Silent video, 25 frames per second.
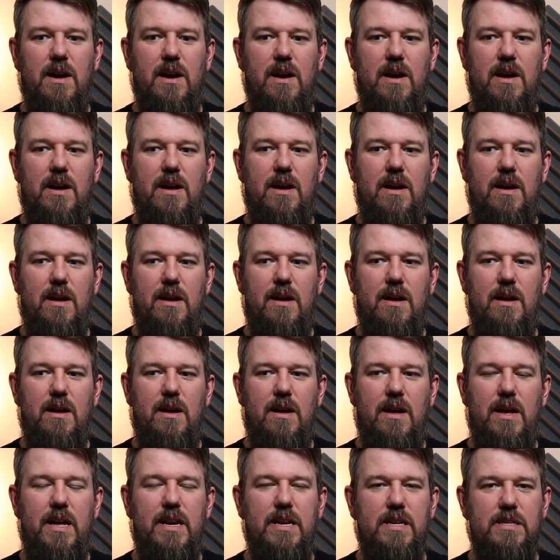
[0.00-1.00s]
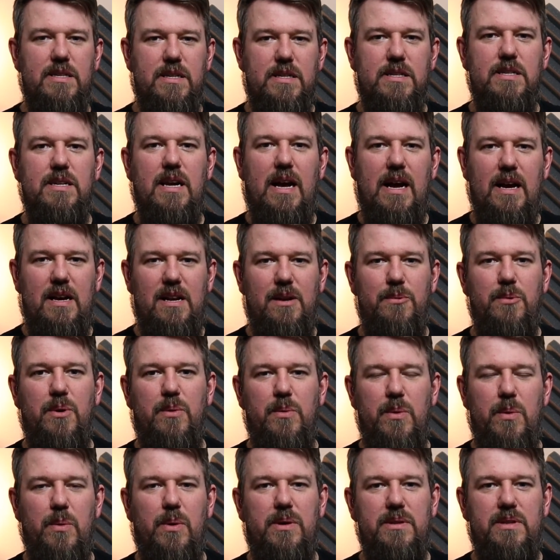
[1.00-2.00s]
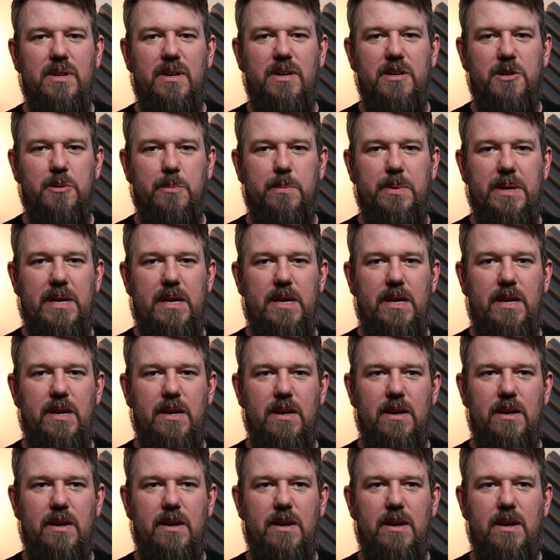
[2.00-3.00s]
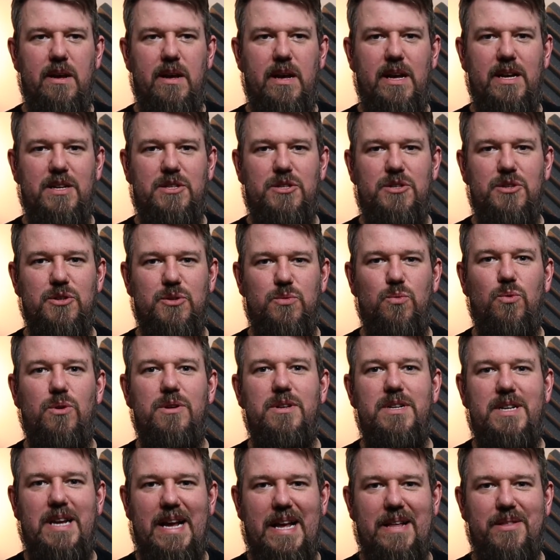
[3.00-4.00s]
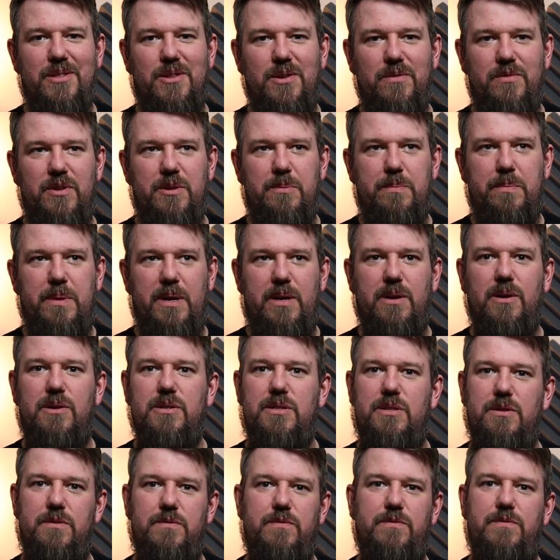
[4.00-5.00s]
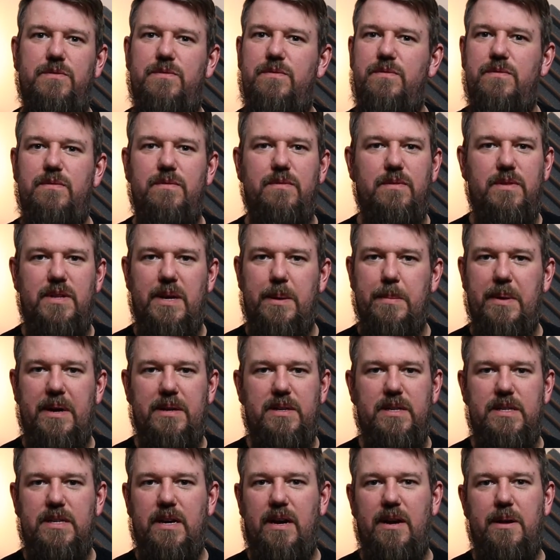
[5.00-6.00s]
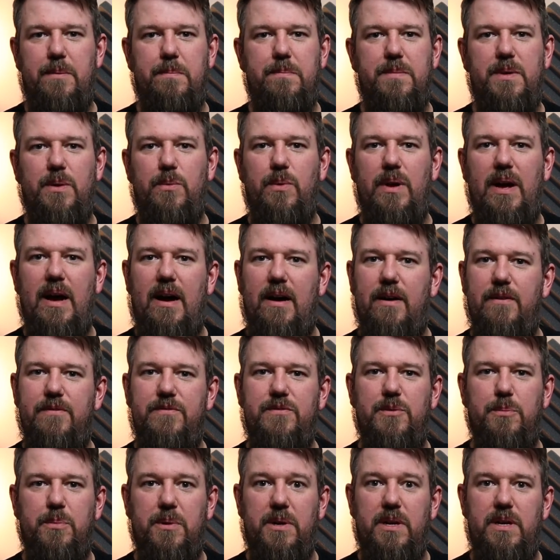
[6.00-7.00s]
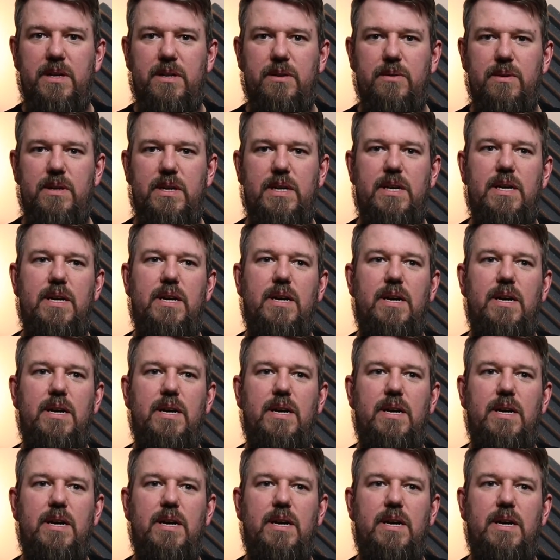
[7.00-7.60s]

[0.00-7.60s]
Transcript: It is exactly what we wanted it to be. It's just 1/10 of it because of the amount of time that we have to put into it.